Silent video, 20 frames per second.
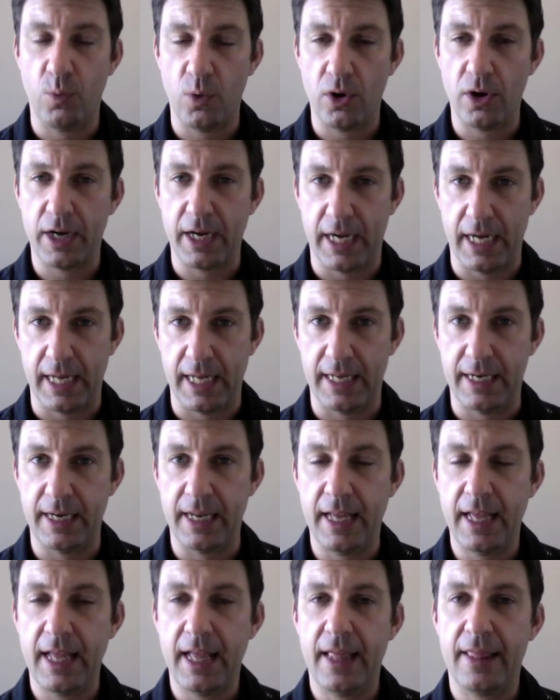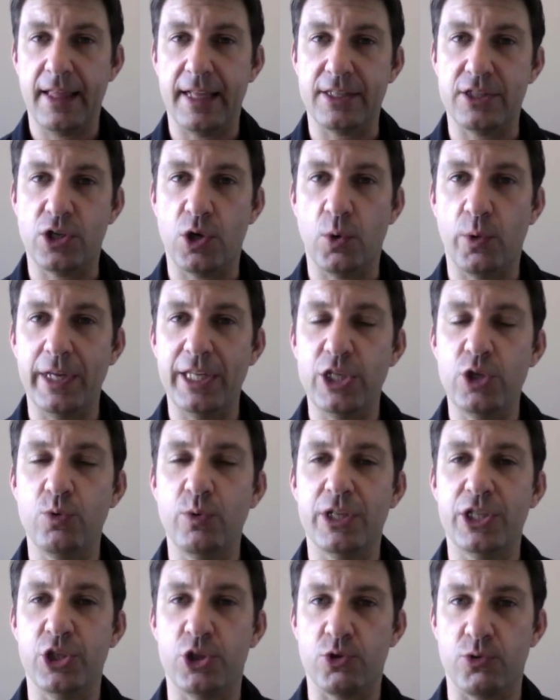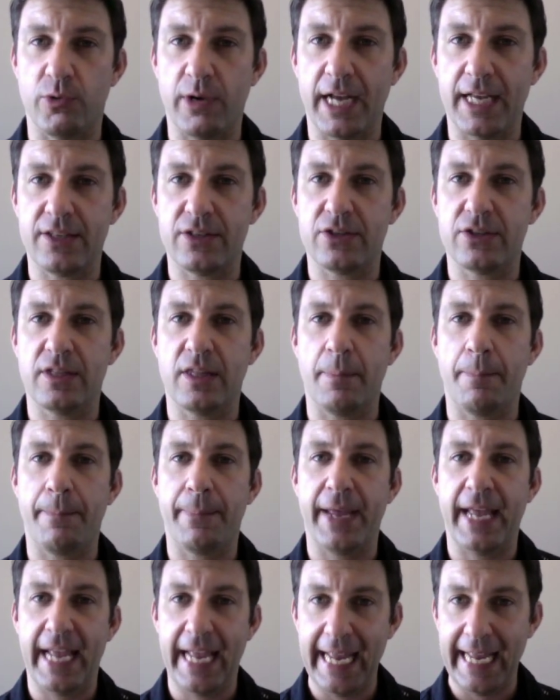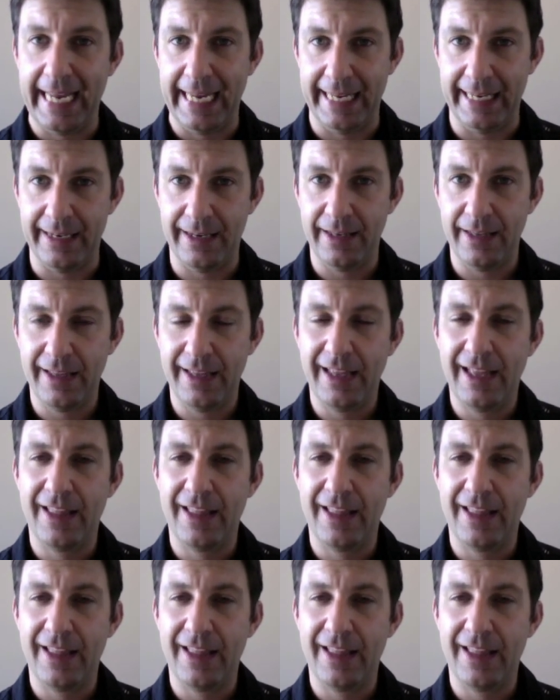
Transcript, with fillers: work on that's going to address the pain